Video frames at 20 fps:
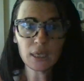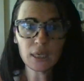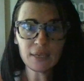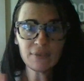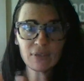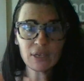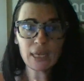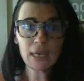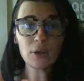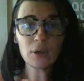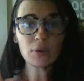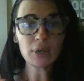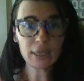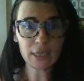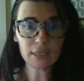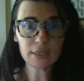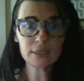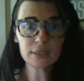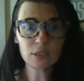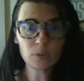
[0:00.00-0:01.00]
even
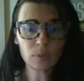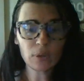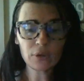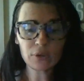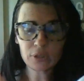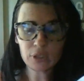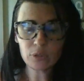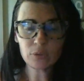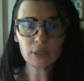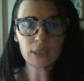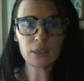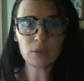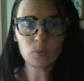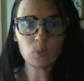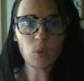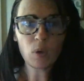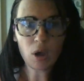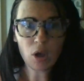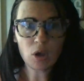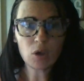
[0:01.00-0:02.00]
areas to where you
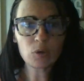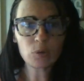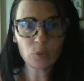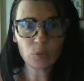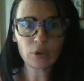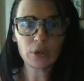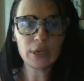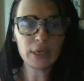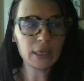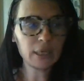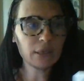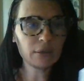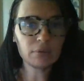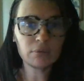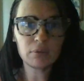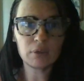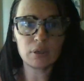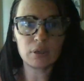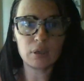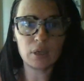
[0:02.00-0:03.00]
can walk, run,
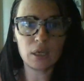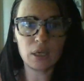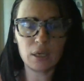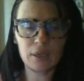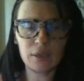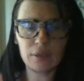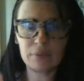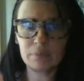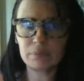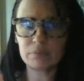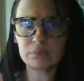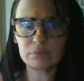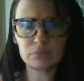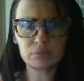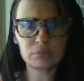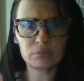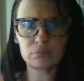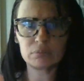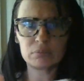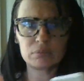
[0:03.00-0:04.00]
um,
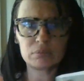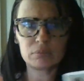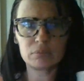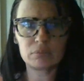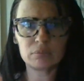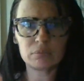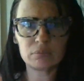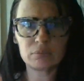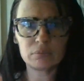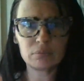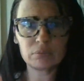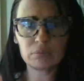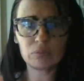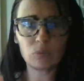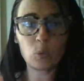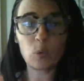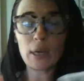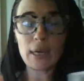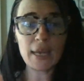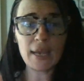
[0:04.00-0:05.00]

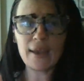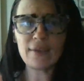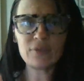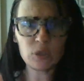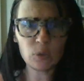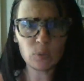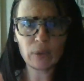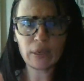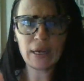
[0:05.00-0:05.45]
what have you,